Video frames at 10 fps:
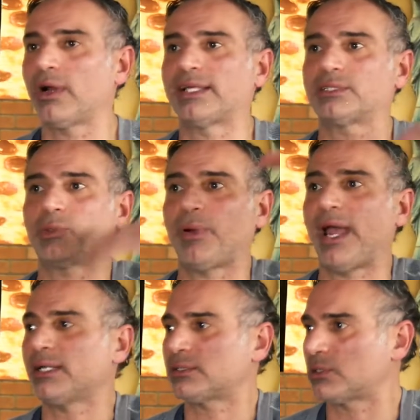I
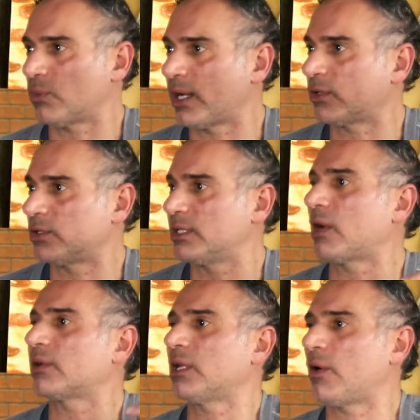surpassed the record,
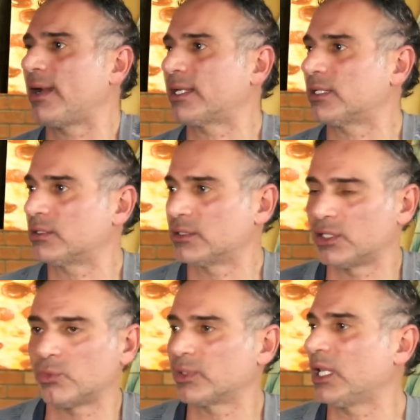and now I can
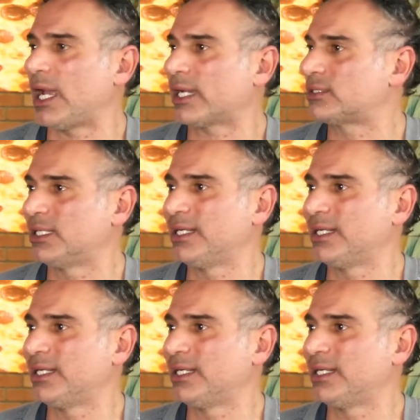relax.